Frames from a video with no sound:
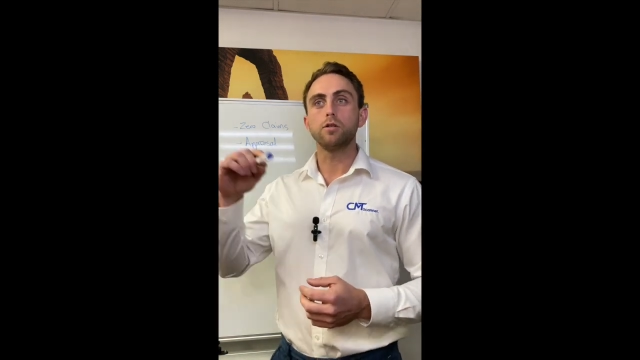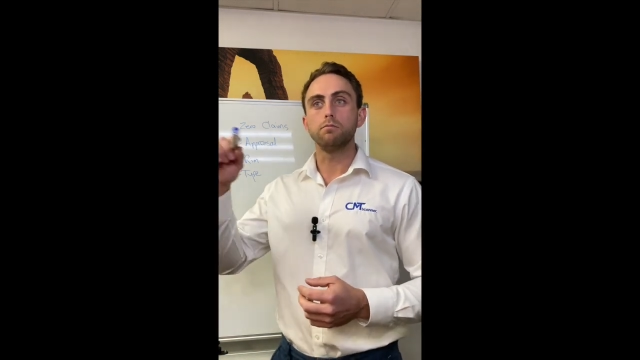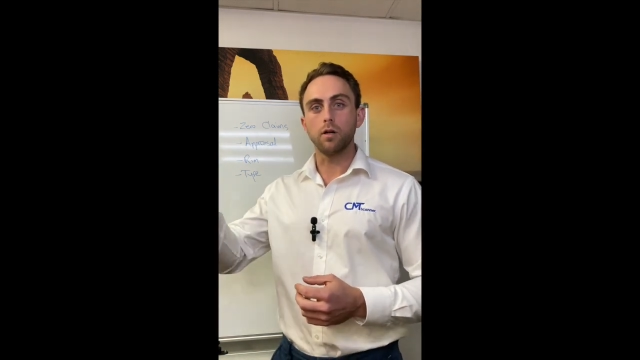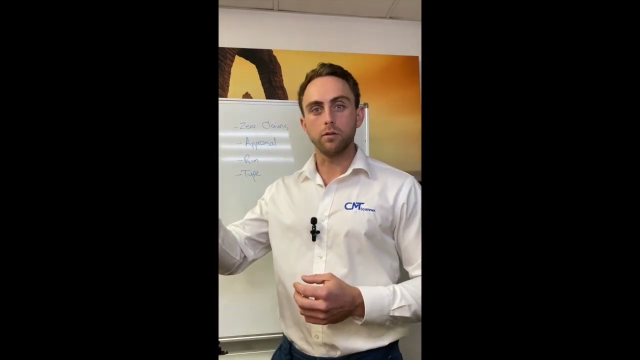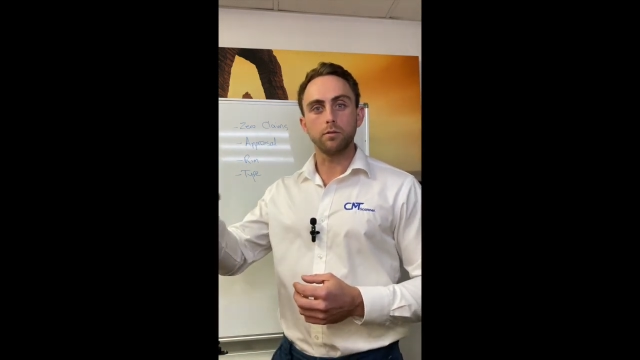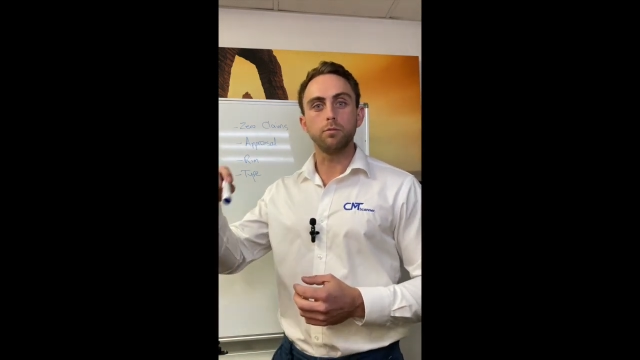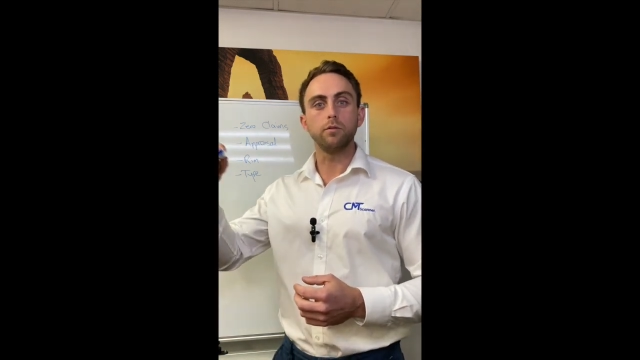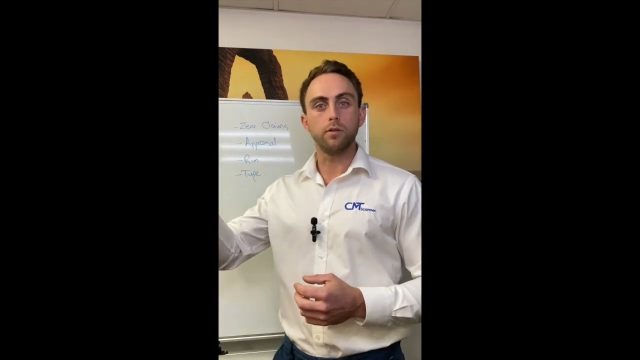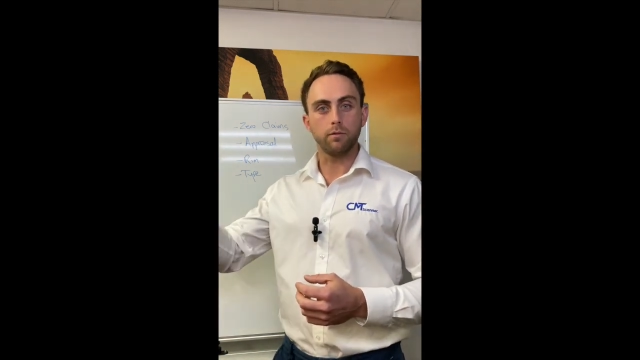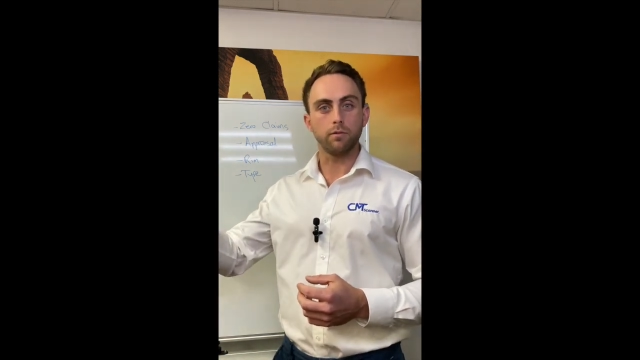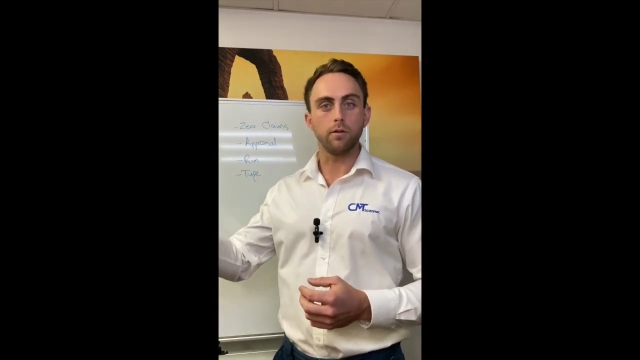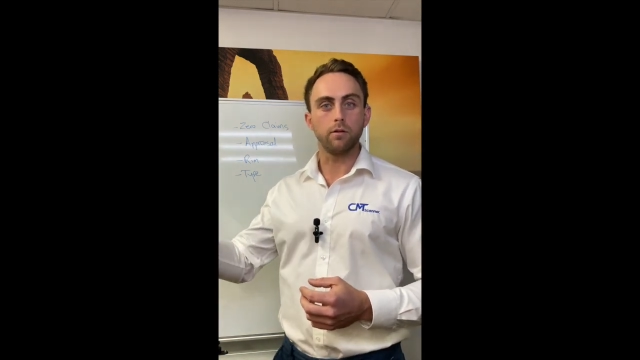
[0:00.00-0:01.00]
multiple
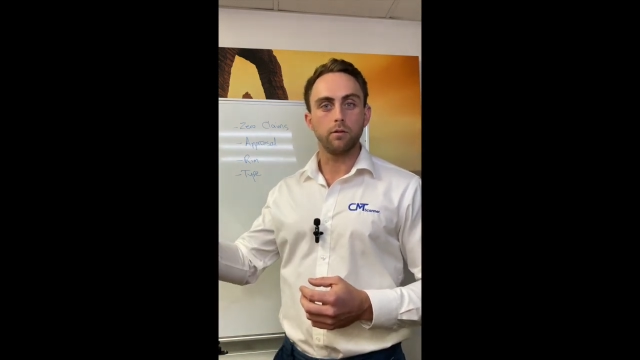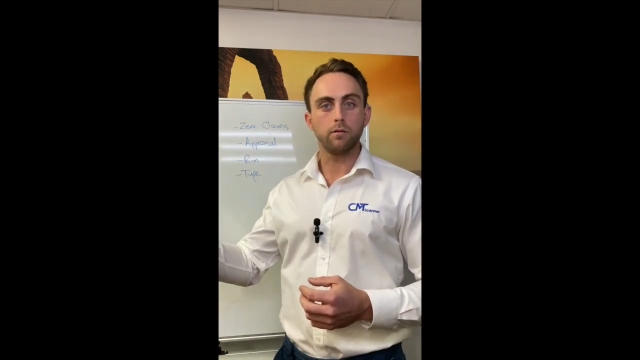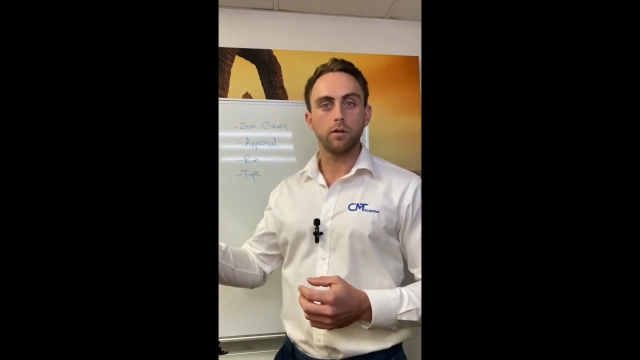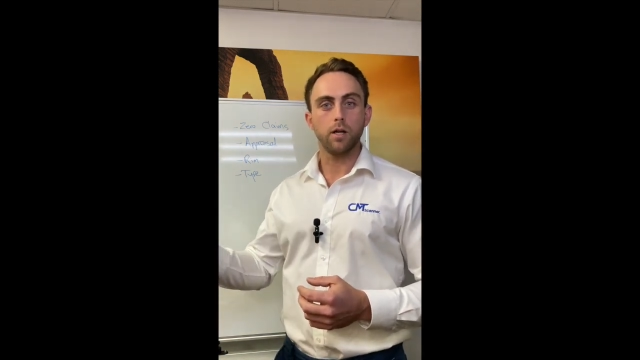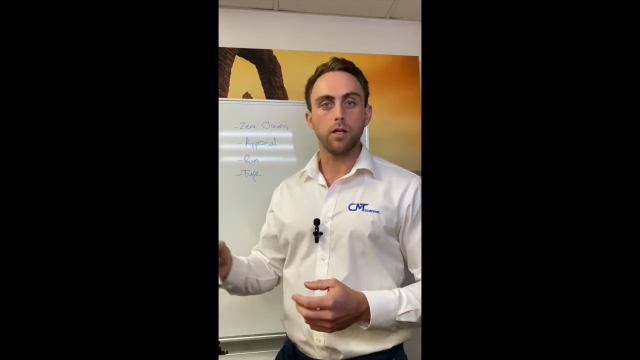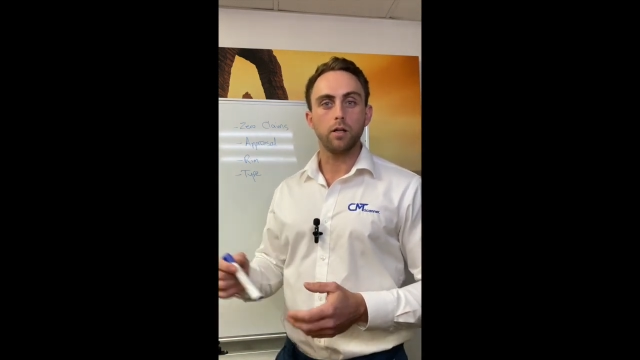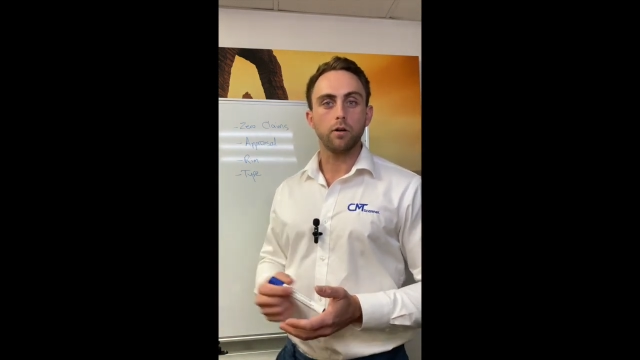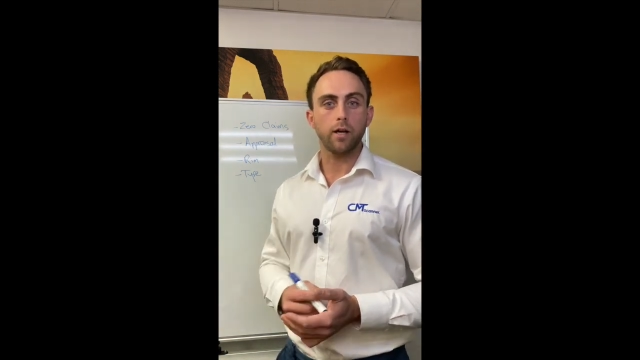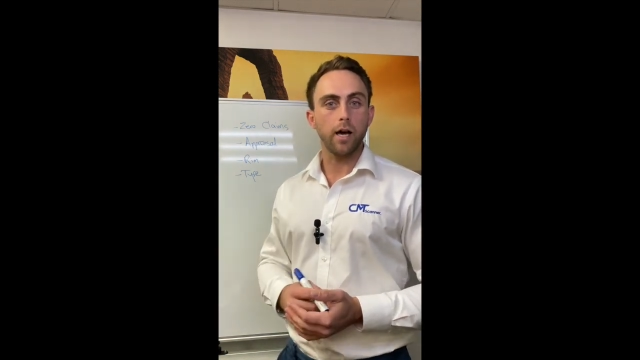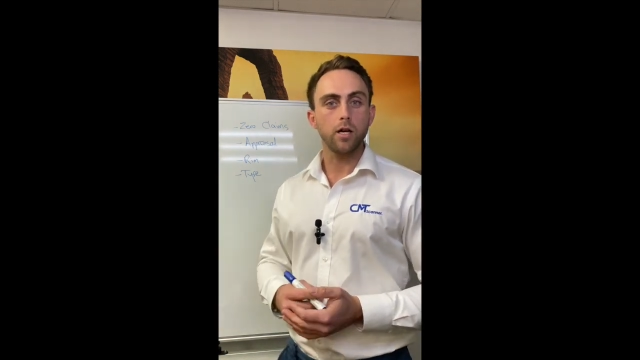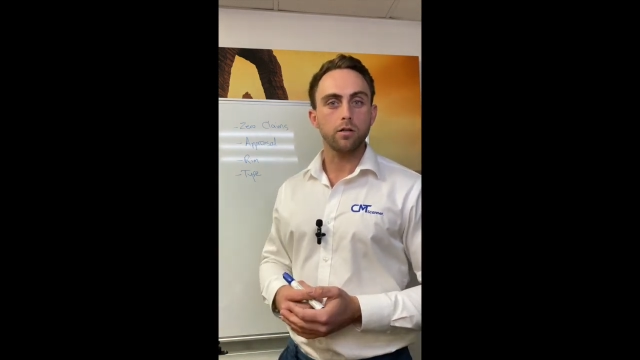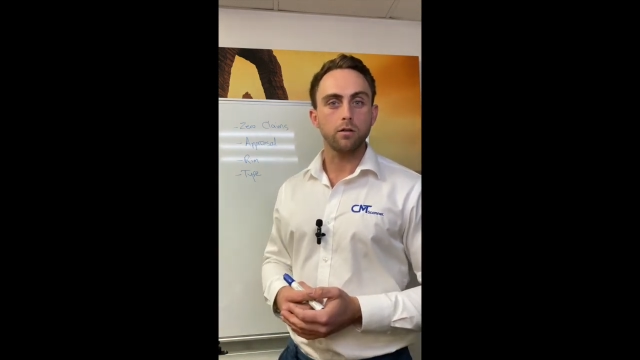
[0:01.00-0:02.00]
different
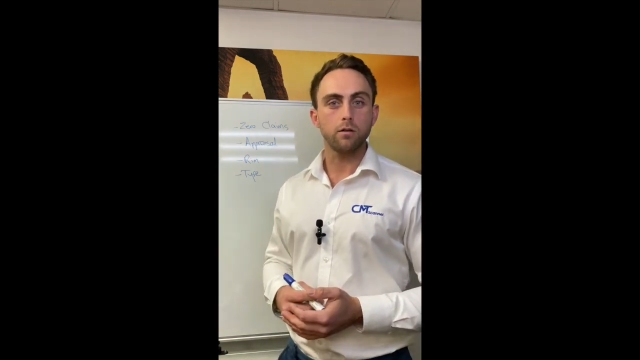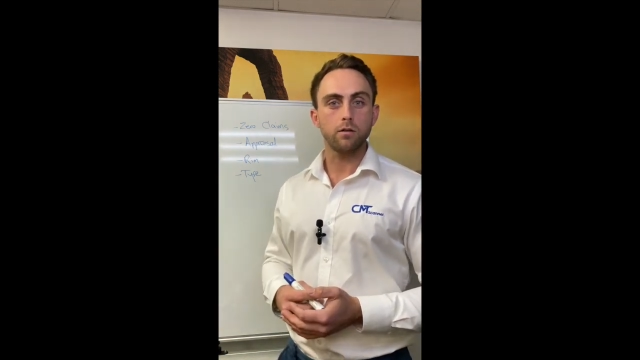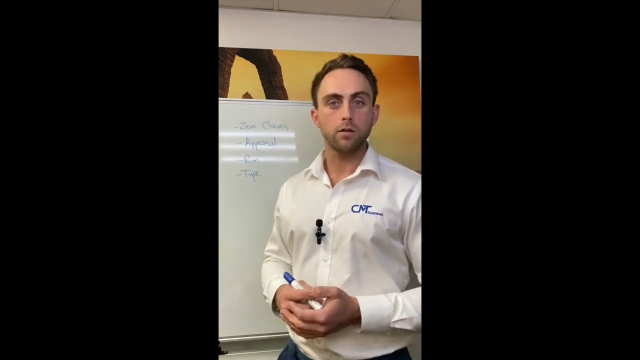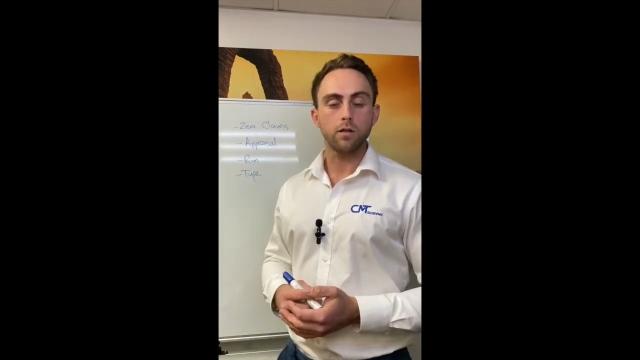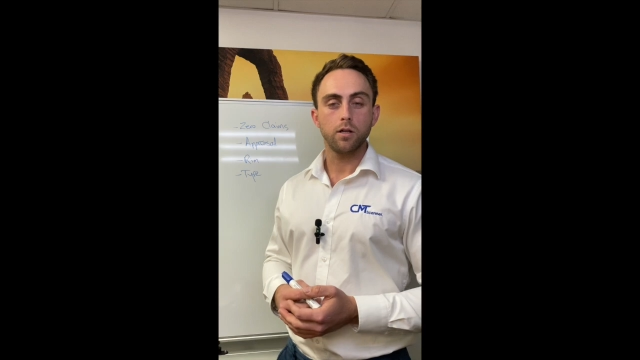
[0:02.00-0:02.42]
locations,